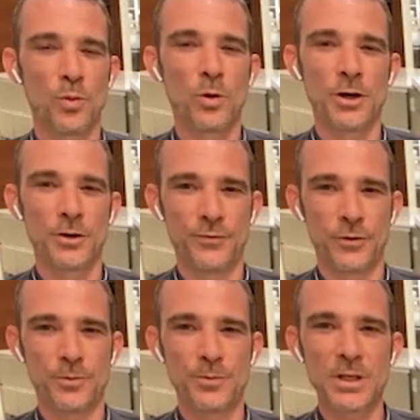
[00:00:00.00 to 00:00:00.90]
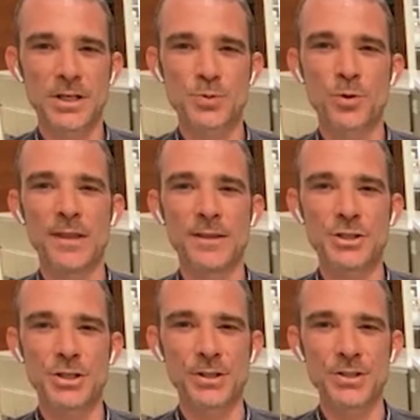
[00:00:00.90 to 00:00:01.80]
Wonderful. Because when the
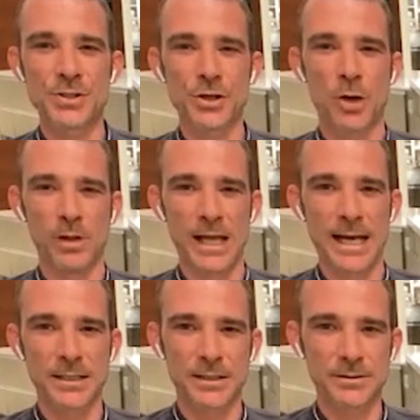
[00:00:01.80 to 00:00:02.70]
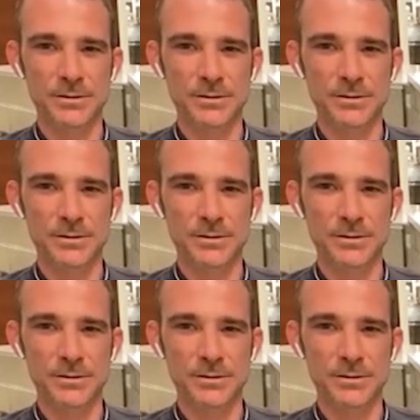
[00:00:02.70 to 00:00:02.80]
chilies are all black,